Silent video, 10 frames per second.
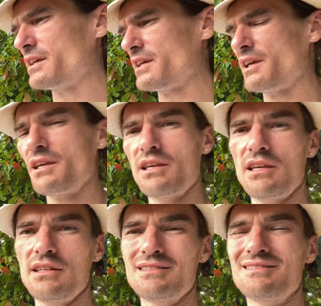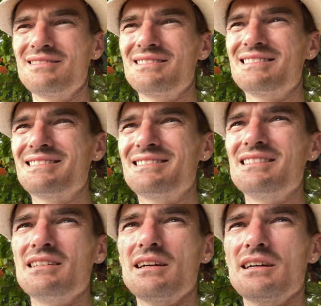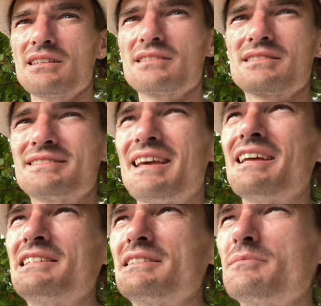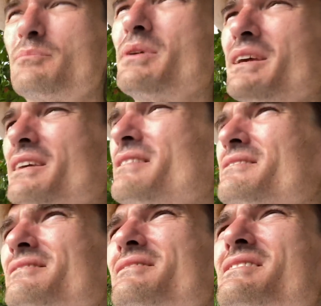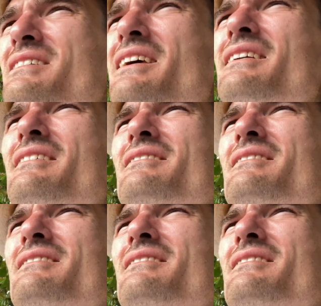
a uh, tent picket stake